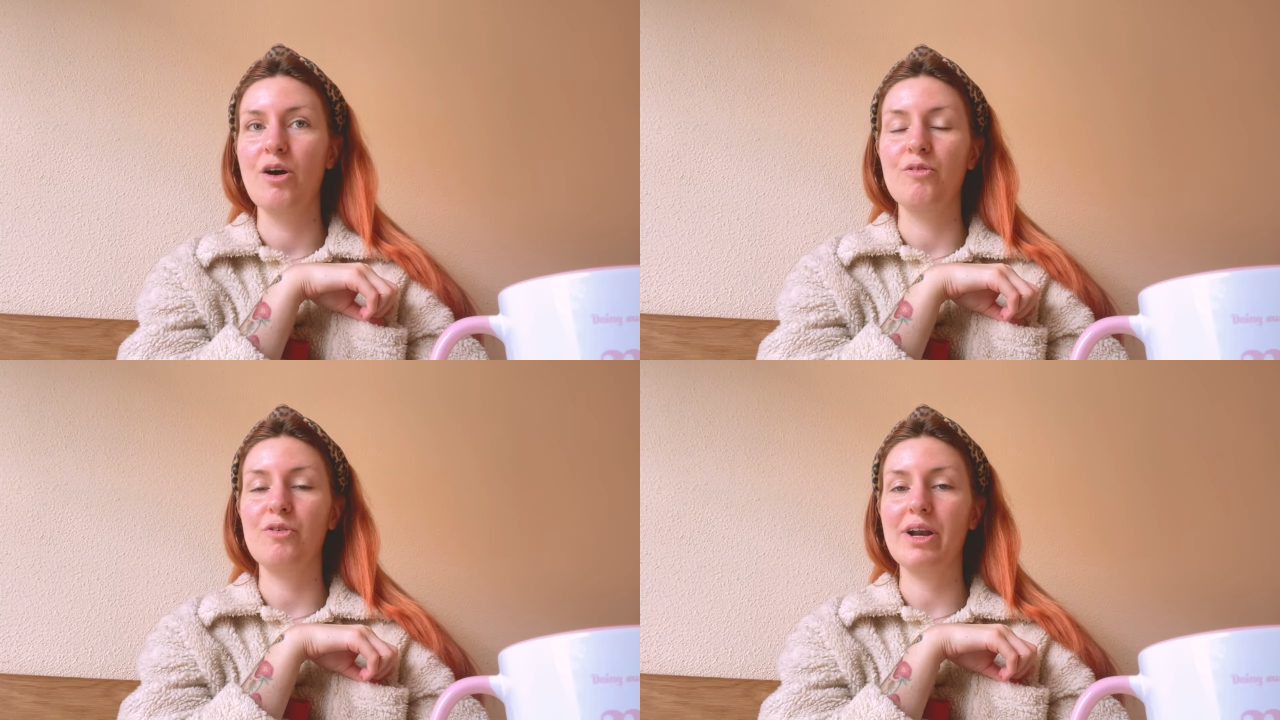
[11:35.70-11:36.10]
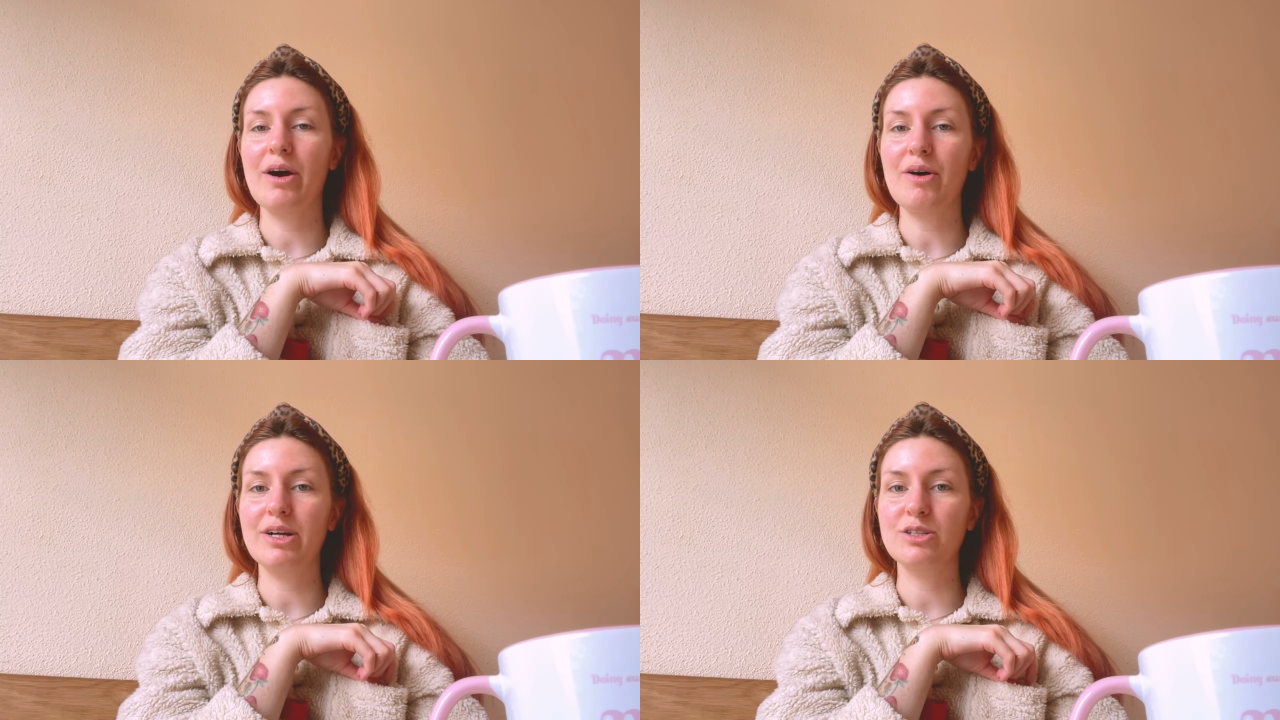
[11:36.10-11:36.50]
For
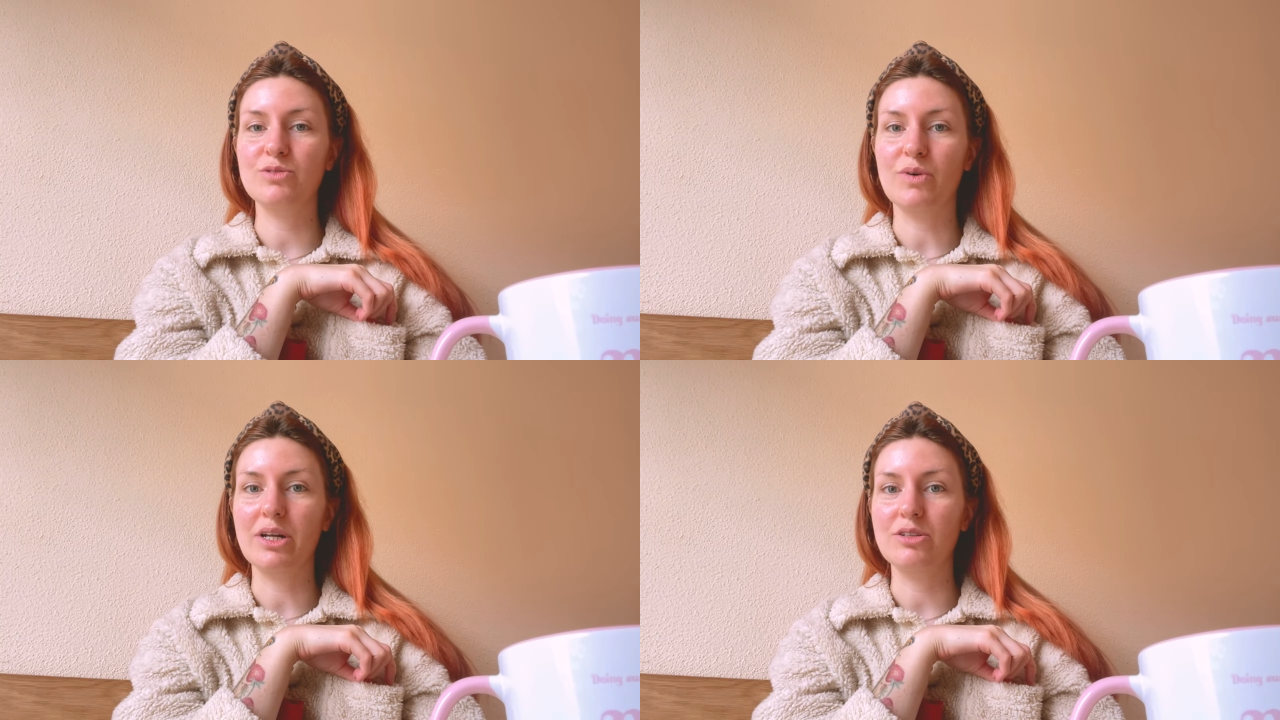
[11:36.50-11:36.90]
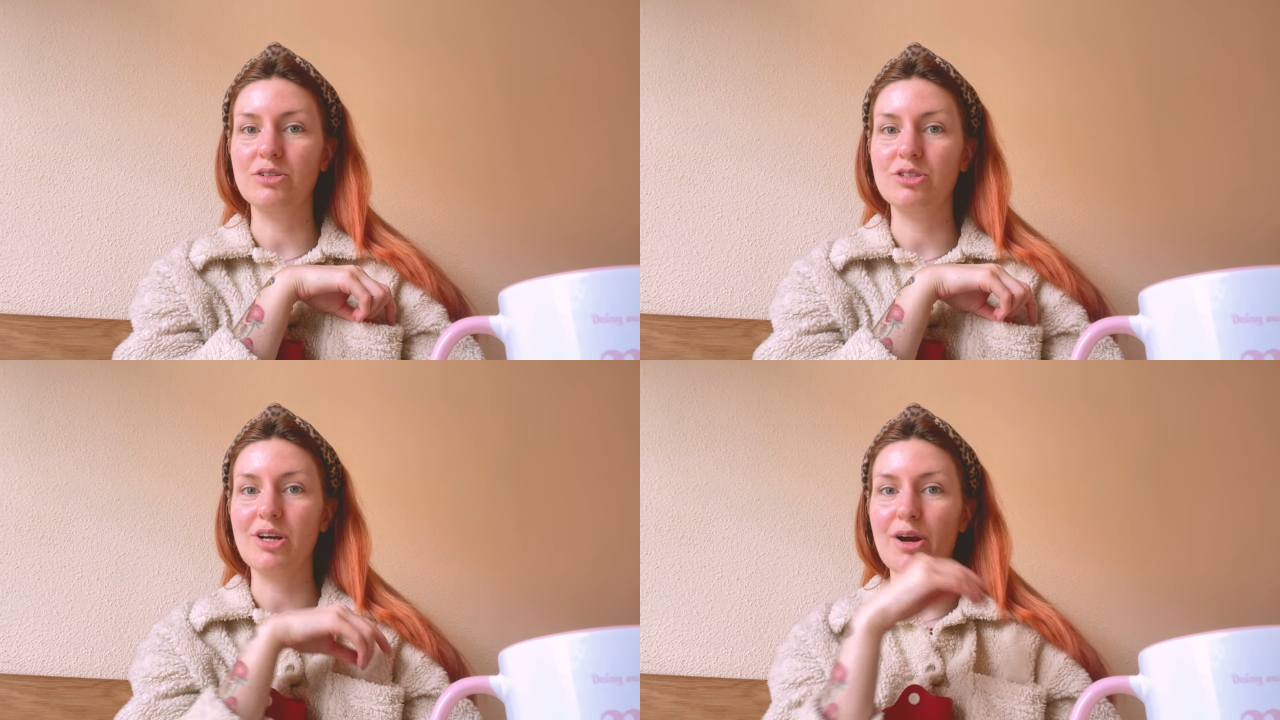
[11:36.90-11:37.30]
now, I just wanted to
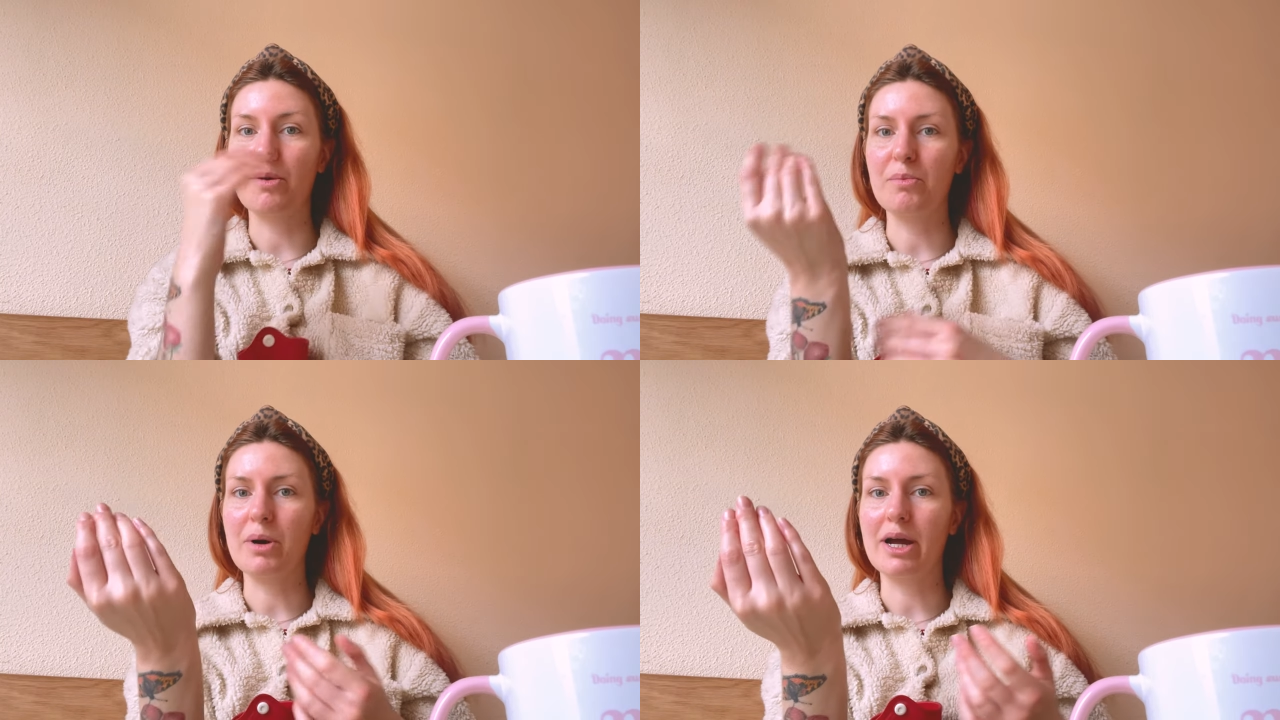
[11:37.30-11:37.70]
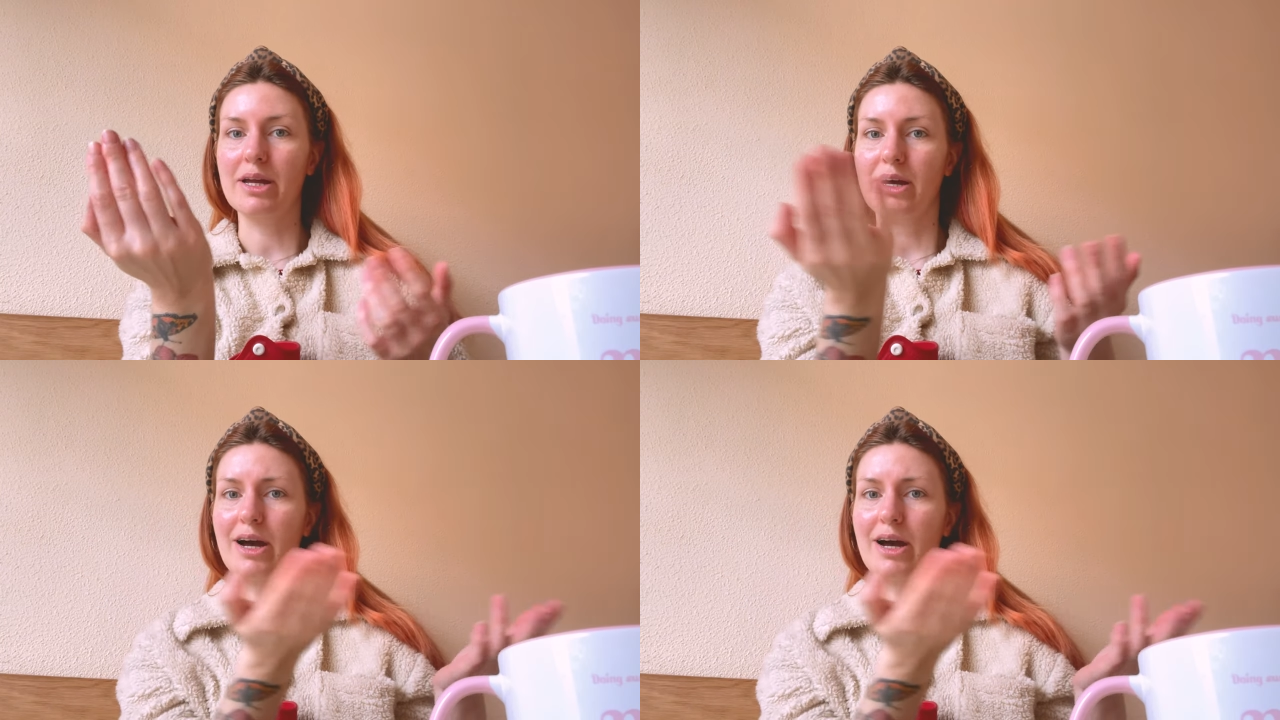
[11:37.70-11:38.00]
share my